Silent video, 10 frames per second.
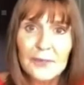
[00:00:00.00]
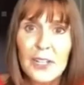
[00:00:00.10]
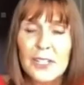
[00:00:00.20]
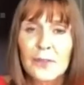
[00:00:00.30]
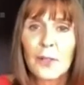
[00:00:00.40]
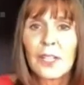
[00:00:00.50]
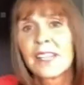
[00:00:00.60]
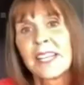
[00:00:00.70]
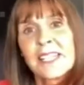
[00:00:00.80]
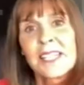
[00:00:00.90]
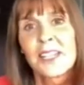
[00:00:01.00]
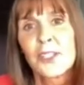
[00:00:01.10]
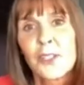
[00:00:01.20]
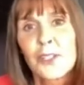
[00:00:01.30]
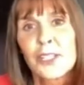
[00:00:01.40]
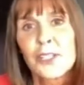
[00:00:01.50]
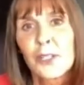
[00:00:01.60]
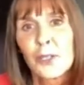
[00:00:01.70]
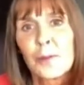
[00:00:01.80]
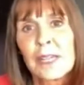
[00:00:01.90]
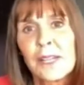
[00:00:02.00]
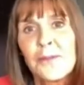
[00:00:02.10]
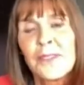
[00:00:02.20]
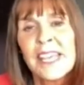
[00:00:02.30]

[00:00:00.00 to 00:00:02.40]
first of all, and then to introduce it to Lumia.